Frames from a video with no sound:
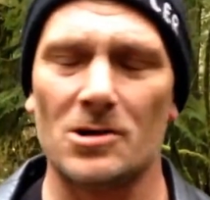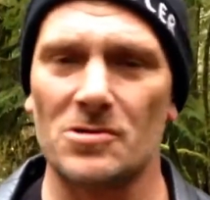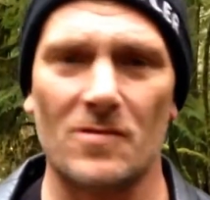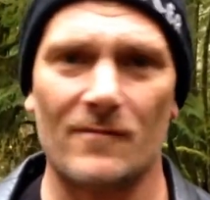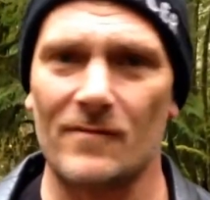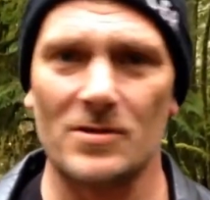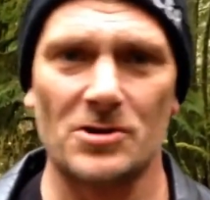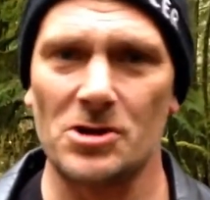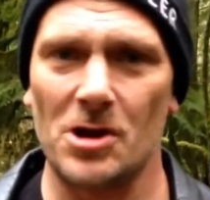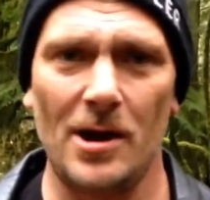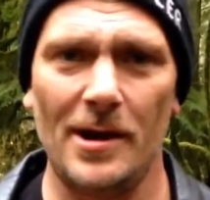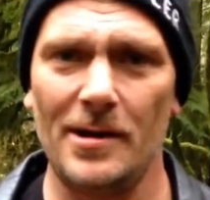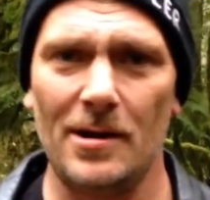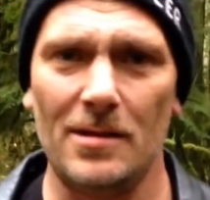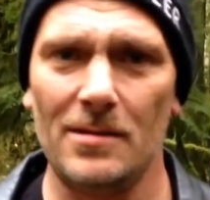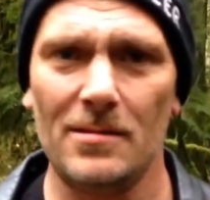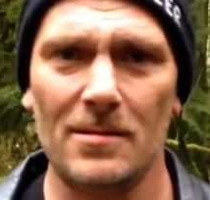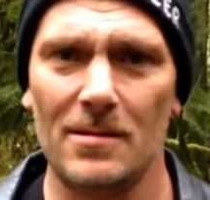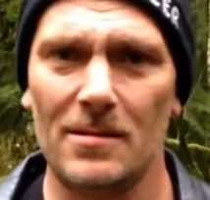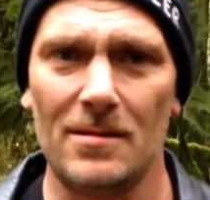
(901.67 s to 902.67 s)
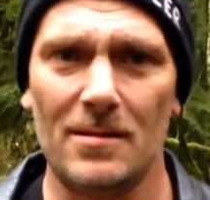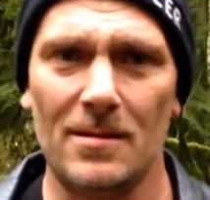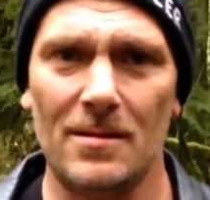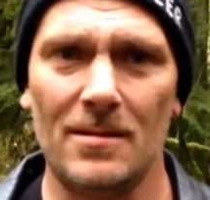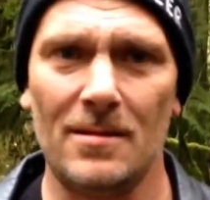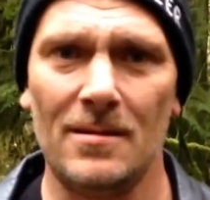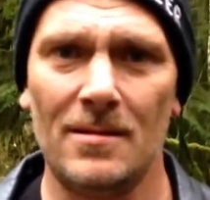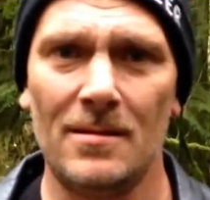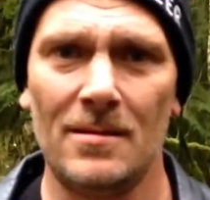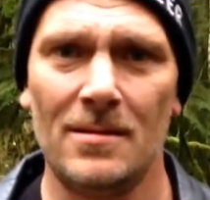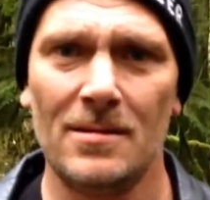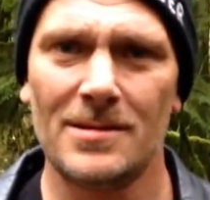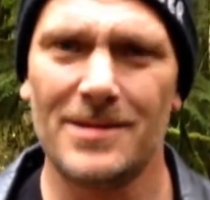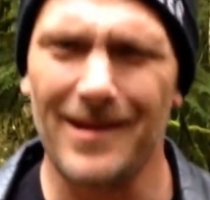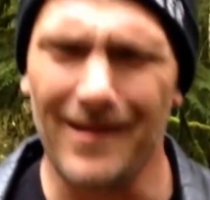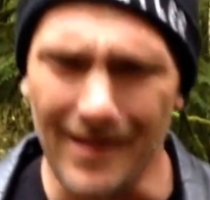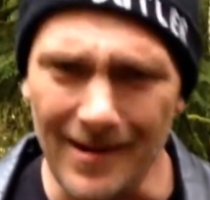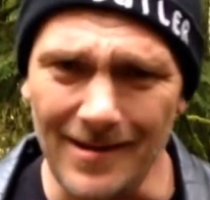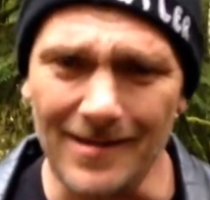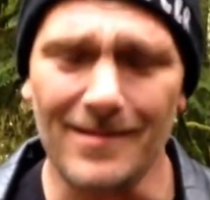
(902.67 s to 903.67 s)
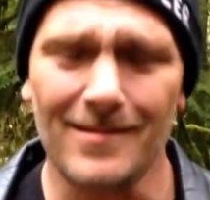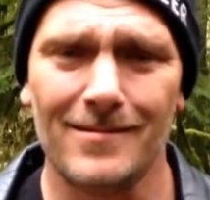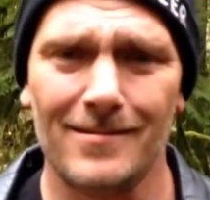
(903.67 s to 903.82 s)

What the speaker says: over to China. Okay?